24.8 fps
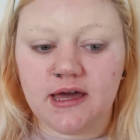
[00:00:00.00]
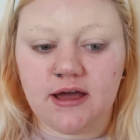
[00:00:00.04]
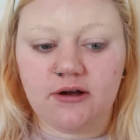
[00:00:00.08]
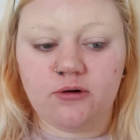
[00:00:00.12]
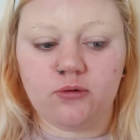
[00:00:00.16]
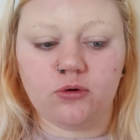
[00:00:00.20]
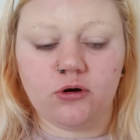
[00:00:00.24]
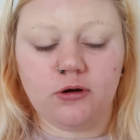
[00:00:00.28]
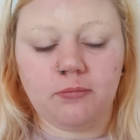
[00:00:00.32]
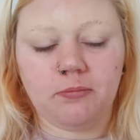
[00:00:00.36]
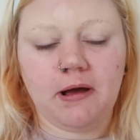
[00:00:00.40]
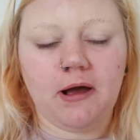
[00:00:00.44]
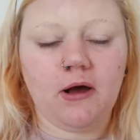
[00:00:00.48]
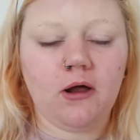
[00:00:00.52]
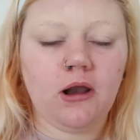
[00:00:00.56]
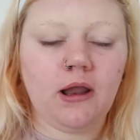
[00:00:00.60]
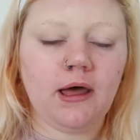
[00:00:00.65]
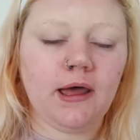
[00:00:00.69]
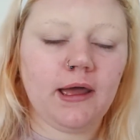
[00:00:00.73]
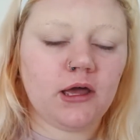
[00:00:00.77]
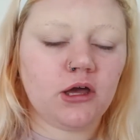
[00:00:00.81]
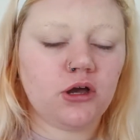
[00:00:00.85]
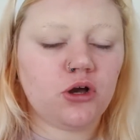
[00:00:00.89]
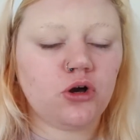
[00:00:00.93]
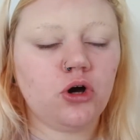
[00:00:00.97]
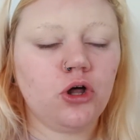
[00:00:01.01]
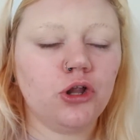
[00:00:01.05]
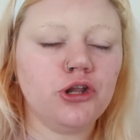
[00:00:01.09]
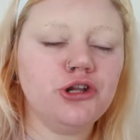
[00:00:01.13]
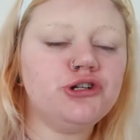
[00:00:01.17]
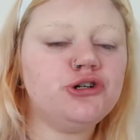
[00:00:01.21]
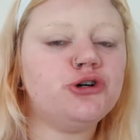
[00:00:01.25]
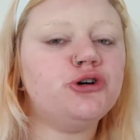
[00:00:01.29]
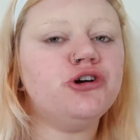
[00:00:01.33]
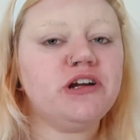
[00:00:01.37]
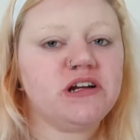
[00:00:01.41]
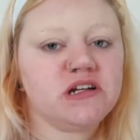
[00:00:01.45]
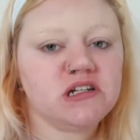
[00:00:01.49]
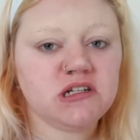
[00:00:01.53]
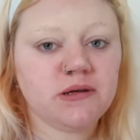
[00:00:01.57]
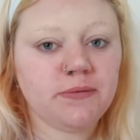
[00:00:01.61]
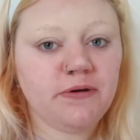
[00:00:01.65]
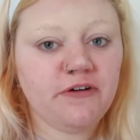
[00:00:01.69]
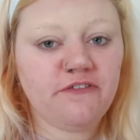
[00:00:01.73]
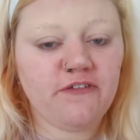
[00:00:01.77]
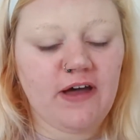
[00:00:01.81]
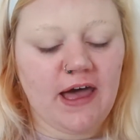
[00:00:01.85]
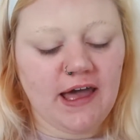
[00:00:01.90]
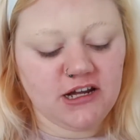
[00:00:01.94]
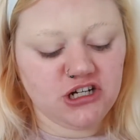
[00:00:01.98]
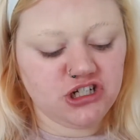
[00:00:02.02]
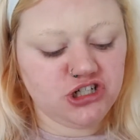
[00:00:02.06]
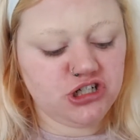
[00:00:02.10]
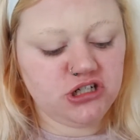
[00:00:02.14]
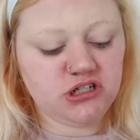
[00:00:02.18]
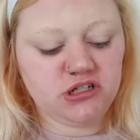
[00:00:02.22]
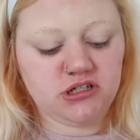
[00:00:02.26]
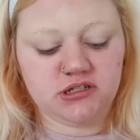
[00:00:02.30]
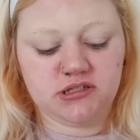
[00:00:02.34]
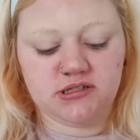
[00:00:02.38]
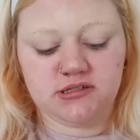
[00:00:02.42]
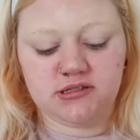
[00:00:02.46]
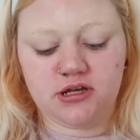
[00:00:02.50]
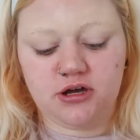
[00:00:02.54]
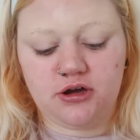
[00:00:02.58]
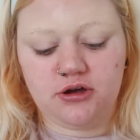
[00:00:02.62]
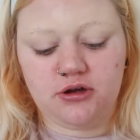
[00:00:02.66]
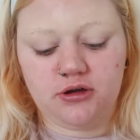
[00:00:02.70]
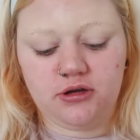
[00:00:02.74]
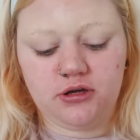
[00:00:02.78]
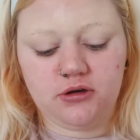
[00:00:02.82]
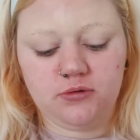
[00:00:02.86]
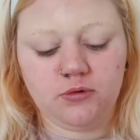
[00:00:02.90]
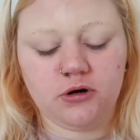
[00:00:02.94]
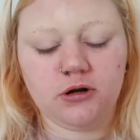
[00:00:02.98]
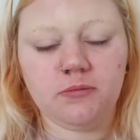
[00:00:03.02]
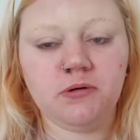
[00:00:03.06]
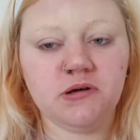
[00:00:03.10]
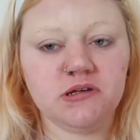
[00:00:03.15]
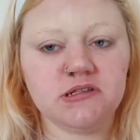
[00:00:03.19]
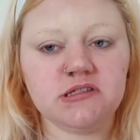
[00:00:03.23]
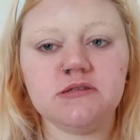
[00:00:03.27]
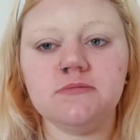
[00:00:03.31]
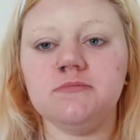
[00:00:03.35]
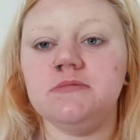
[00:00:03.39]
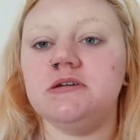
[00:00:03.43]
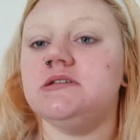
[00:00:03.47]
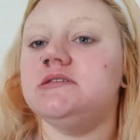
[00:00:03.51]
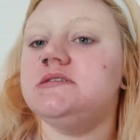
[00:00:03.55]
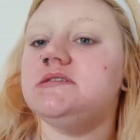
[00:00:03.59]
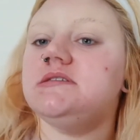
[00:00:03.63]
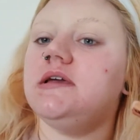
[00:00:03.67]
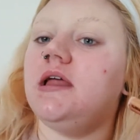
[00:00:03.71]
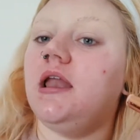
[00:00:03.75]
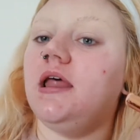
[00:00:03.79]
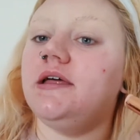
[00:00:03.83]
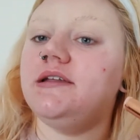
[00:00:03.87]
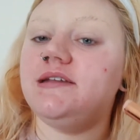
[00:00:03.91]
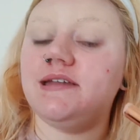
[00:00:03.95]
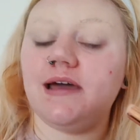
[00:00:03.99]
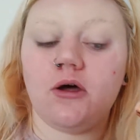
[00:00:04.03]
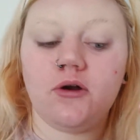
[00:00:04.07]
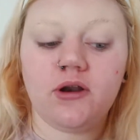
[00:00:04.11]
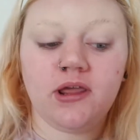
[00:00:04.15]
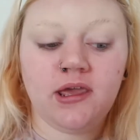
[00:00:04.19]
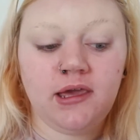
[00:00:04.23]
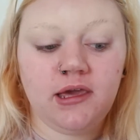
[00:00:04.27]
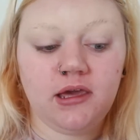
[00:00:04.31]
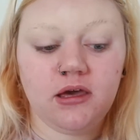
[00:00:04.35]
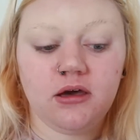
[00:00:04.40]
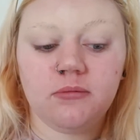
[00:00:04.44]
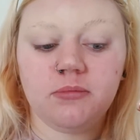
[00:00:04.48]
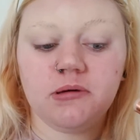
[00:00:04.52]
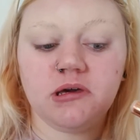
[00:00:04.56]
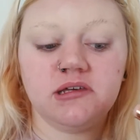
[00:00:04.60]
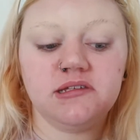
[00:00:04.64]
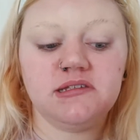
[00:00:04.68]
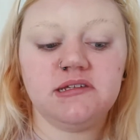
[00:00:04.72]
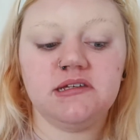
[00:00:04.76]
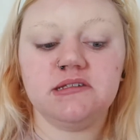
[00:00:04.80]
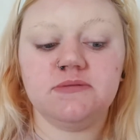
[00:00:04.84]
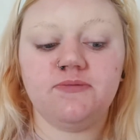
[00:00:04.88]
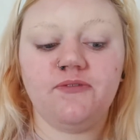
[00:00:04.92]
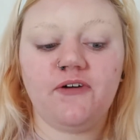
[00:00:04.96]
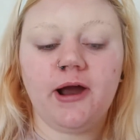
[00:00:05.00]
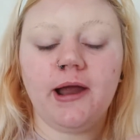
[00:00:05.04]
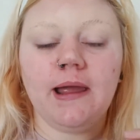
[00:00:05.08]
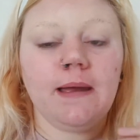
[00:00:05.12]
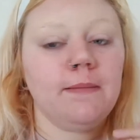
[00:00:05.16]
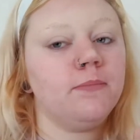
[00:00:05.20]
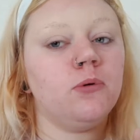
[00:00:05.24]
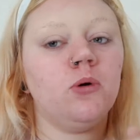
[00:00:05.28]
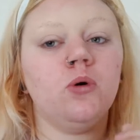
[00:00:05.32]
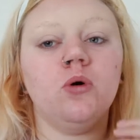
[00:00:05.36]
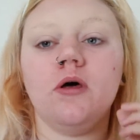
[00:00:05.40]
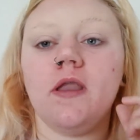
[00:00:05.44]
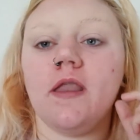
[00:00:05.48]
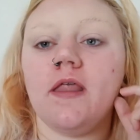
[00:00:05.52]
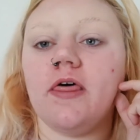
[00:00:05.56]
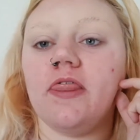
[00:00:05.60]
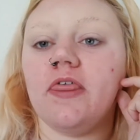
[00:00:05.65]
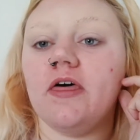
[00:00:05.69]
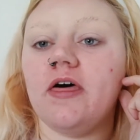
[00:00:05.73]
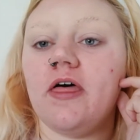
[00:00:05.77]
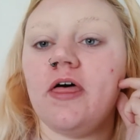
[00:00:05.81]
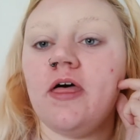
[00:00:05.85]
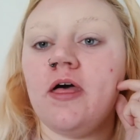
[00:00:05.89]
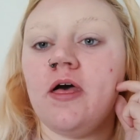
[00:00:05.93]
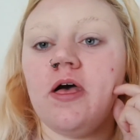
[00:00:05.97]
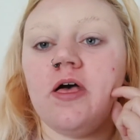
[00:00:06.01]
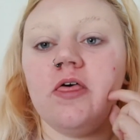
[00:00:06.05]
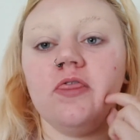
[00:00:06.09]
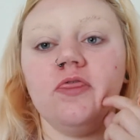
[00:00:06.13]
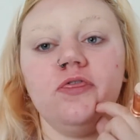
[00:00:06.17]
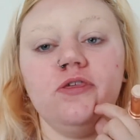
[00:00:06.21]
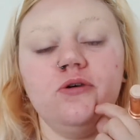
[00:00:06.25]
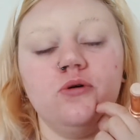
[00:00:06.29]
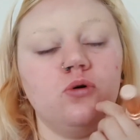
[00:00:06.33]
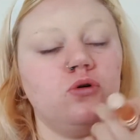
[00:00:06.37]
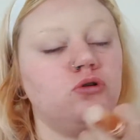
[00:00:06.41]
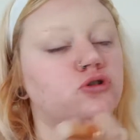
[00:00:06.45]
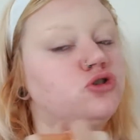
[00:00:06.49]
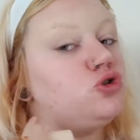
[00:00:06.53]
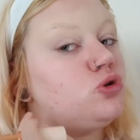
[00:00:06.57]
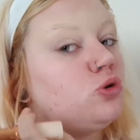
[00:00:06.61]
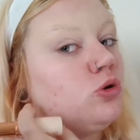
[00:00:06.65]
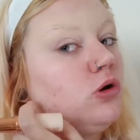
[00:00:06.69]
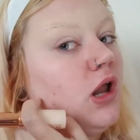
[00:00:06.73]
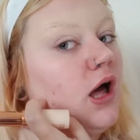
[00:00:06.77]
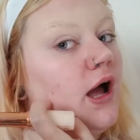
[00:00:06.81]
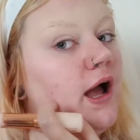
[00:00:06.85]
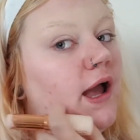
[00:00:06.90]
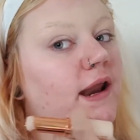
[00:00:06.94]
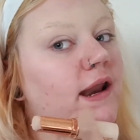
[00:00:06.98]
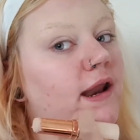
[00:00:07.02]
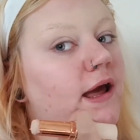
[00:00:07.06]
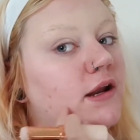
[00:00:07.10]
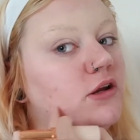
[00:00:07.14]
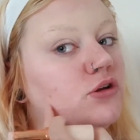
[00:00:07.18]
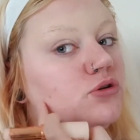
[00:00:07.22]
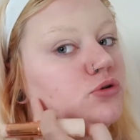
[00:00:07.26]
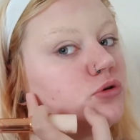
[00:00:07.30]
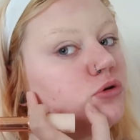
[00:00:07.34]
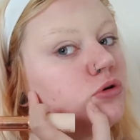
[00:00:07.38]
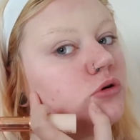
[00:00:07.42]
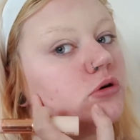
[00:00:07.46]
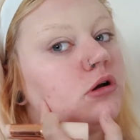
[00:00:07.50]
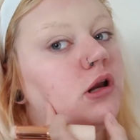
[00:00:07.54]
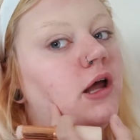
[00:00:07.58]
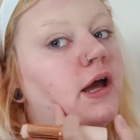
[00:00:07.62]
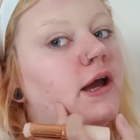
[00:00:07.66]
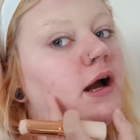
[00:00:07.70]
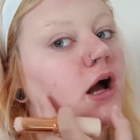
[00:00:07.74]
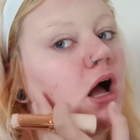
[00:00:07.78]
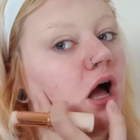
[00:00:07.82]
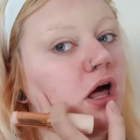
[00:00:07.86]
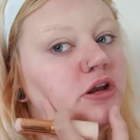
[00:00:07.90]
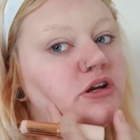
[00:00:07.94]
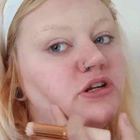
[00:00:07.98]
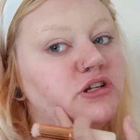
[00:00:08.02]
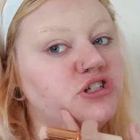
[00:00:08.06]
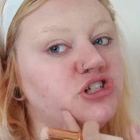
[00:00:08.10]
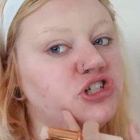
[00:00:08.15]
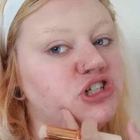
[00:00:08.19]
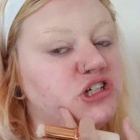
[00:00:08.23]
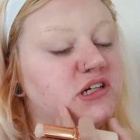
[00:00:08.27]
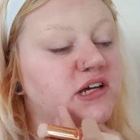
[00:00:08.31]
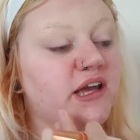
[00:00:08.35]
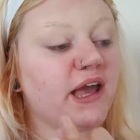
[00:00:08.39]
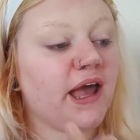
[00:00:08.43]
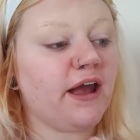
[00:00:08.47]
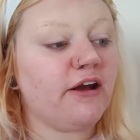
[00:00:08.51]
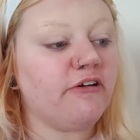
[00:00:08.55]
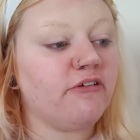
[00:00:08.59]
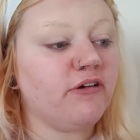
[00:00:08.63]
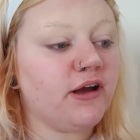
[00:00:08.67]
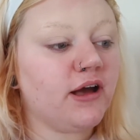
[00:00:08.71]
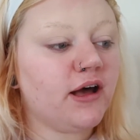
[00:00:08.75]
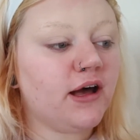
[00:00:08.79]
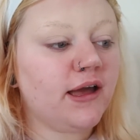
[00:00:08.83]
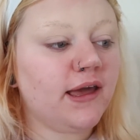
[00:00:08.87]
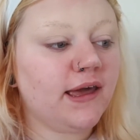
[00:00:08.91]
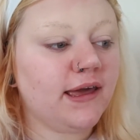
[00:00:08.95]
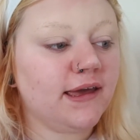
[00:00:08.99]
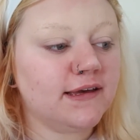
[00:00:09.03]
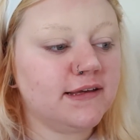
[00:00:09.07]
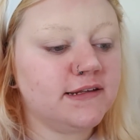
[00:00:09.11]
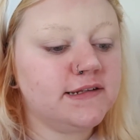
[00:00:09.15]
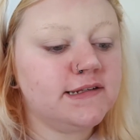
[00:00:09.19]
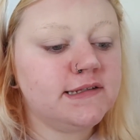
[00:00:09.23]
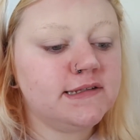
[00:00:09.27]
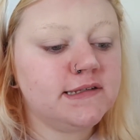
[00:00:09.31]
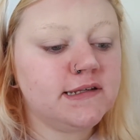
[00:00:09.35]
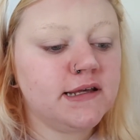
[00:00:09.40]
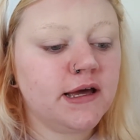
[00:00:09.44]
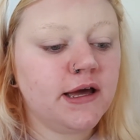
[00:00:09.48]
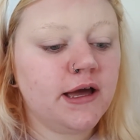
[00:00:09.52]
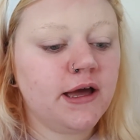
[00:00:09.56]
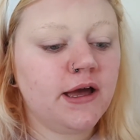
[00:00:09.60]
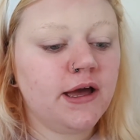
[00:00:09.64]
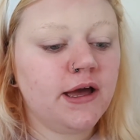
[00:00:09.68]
they're all about like contouring to perfection. So you wanna put some concealer down here because it's very important that your jawline and your like under cheek area is